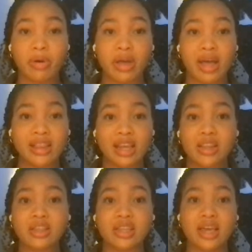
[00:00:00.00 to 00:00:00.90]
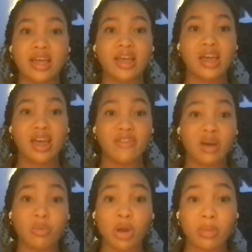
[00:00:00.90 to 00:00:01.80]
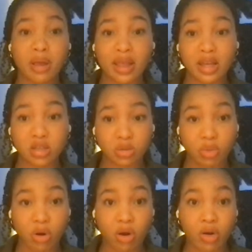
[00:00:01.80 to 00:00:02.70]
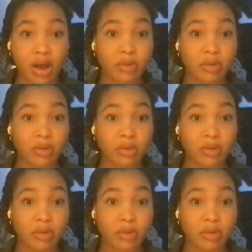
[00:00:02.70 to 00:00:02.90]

But at the end of the day, if I break my legs tomorrow,